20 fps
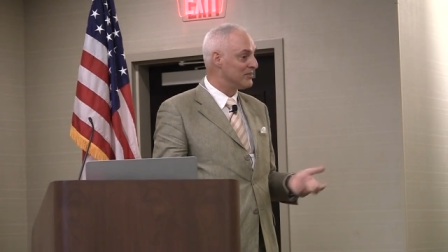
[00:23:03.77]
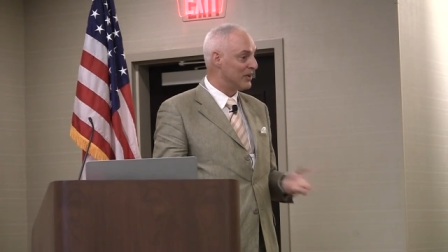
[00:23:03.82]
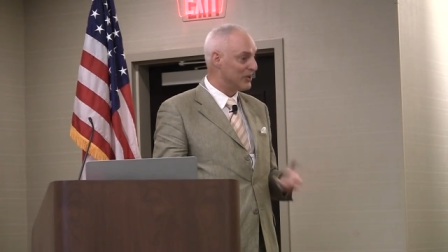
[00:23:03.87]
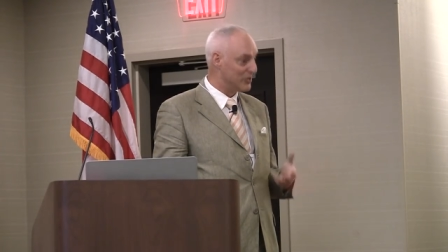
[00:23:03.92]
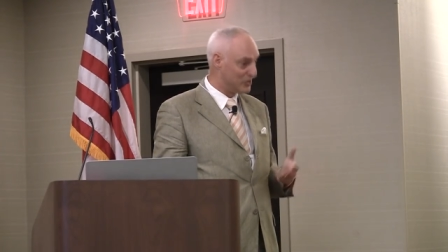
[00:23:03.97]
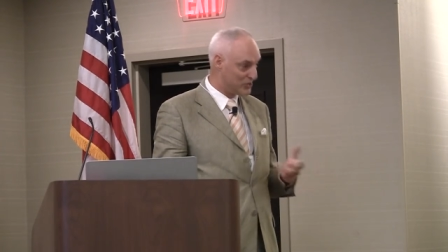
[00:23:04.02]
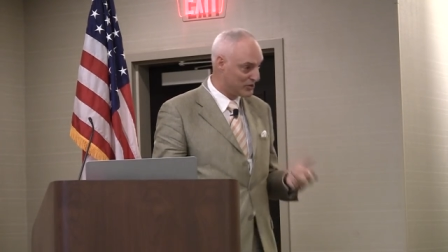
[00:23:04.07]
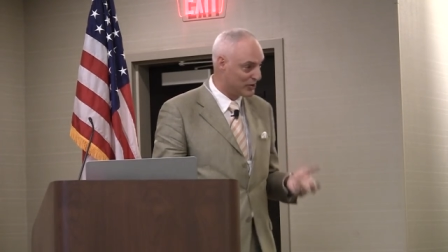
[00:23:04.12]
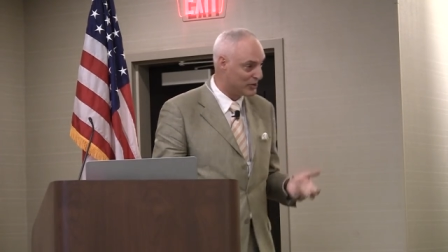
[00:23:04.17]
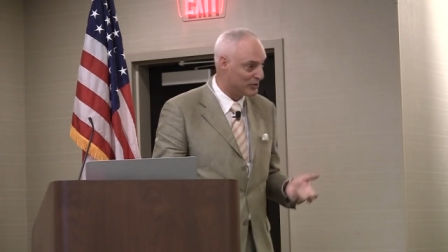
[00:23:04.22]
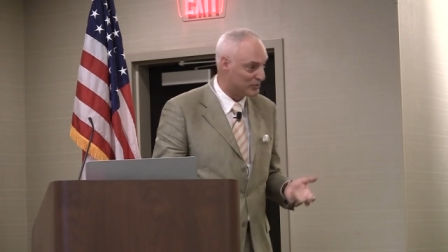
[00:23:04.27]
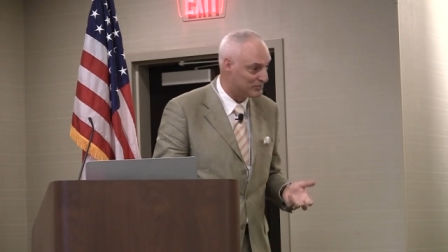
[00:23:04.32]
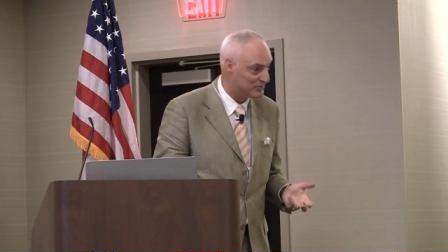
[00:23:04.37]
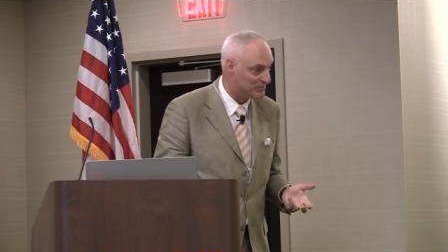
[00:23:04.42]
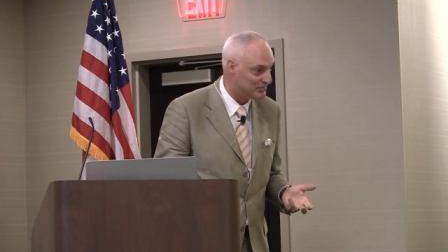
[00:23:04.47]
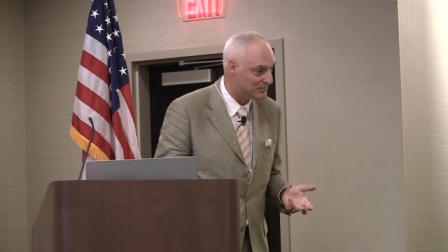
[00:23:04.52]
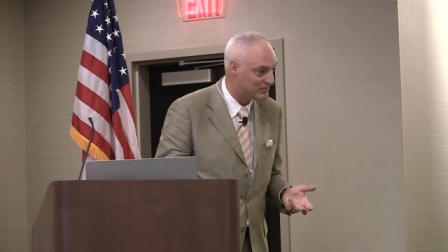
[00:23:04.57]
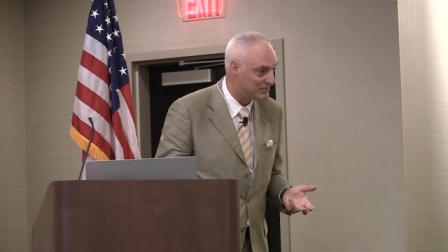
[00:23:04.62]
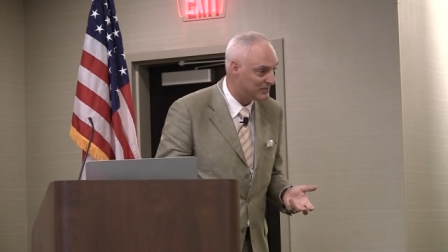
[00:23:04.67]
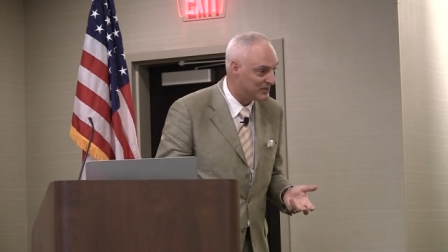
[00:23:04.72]
are true.
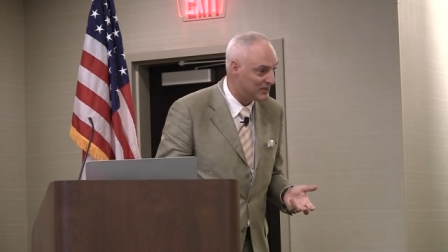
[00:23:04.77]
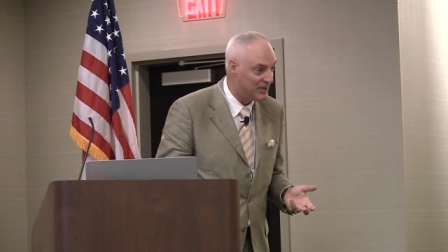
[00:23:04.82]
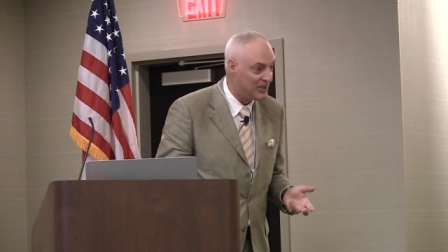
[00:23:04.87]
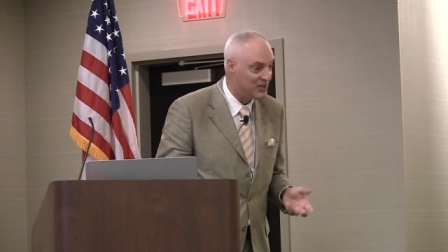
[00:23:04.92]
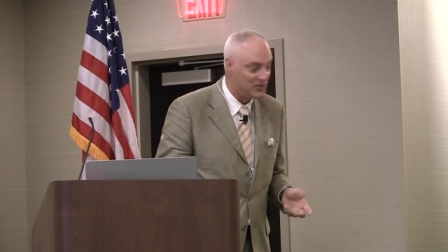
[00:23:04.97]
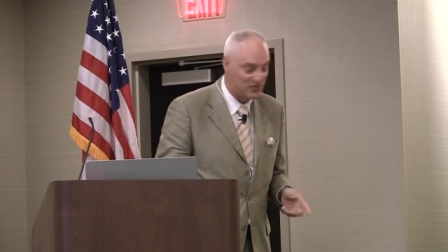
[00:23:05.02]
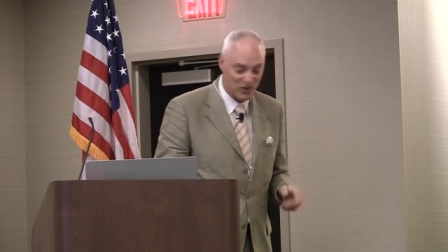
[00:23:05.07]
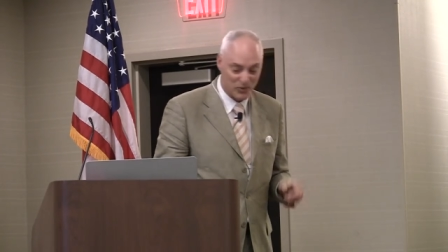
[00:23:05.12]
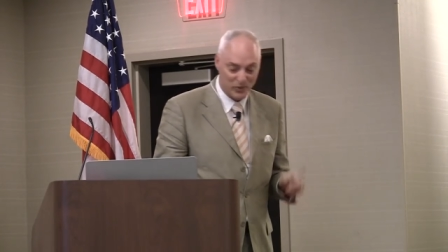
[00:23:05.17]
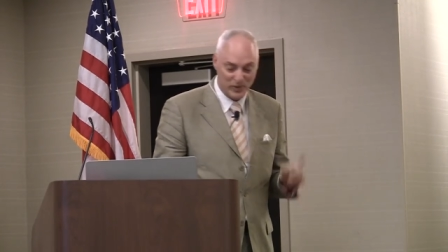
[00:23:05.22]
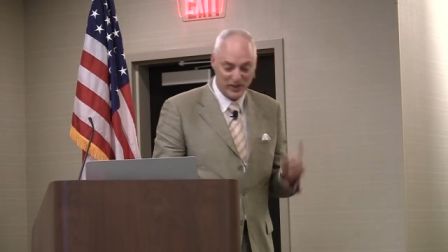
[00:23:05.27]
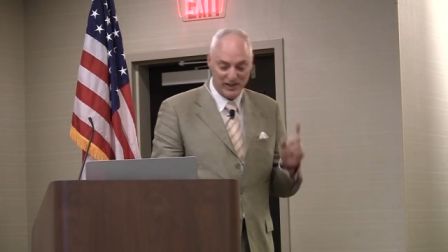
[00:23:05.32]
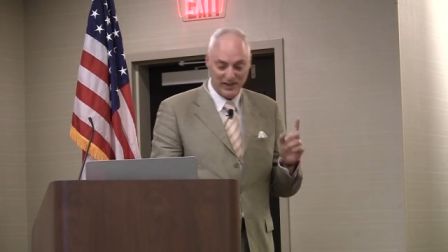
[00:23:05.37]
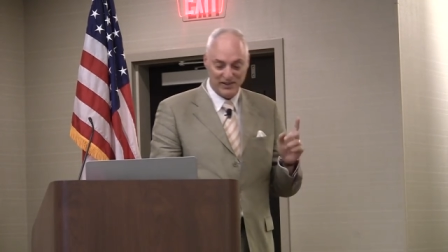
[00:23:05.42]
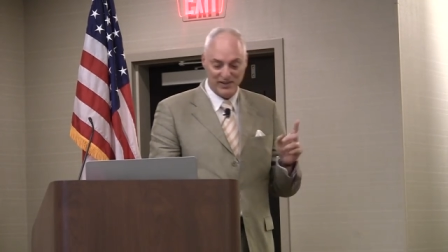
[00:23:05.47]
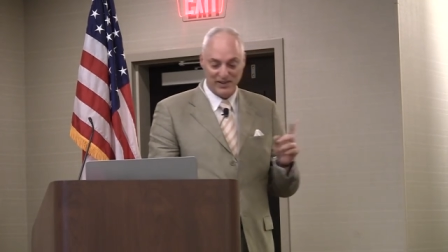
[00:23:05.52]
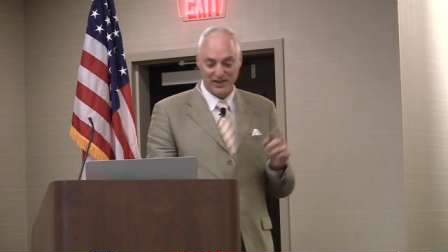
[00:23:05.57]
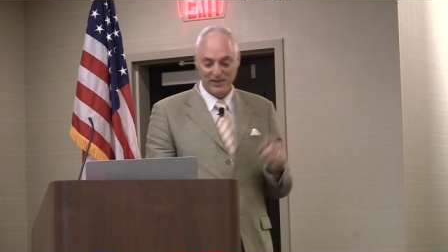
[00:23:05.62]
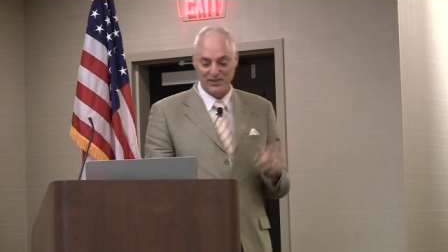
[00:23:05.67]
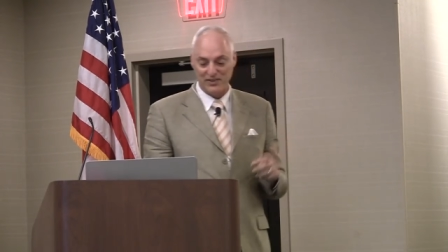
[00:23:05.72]
So we
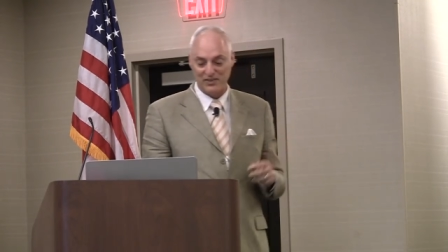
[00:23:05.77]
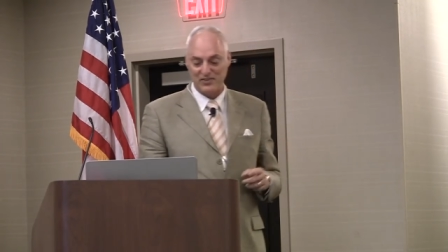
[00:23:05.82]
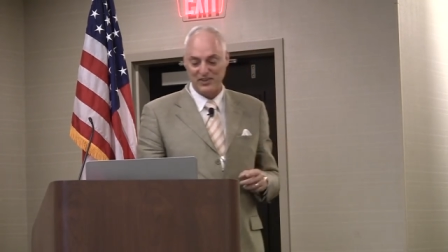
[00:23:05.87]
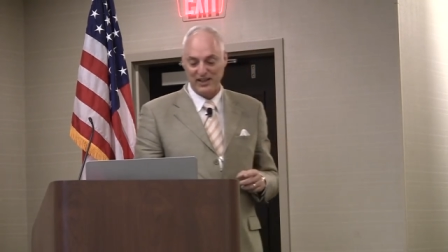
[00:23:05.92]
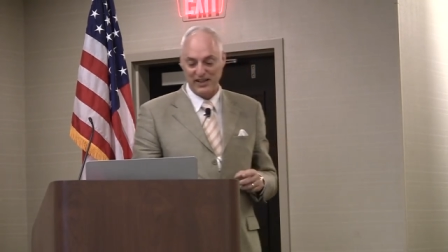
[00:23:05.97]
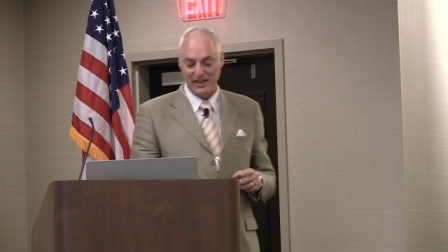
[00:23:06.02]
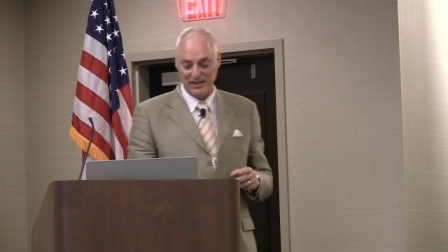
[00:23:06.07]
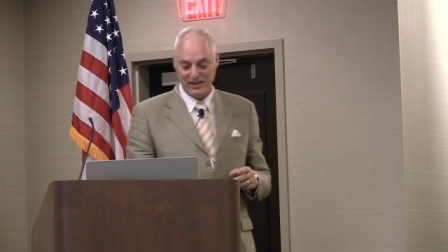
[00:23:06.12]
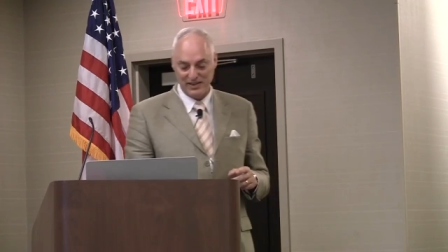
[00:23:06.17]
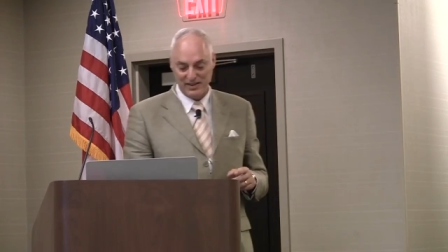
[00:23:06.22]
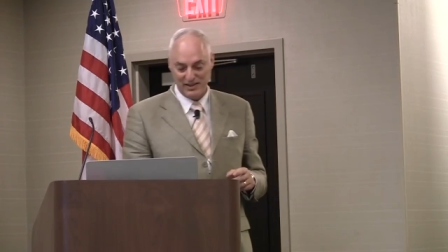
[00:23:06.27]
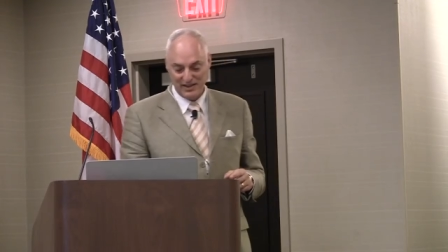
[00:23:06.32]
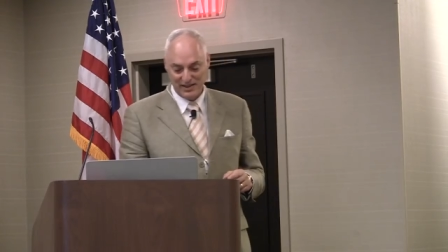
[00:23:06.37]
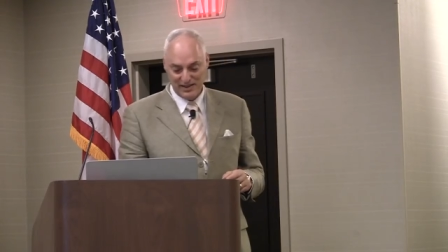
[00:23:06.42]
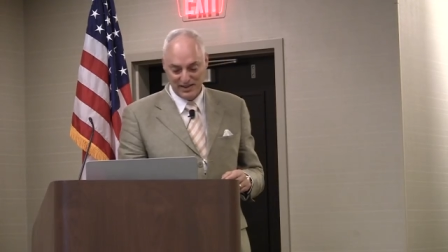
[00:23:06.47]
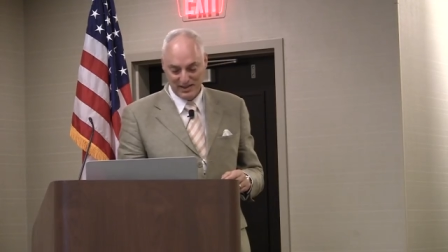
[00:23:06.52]
need to understand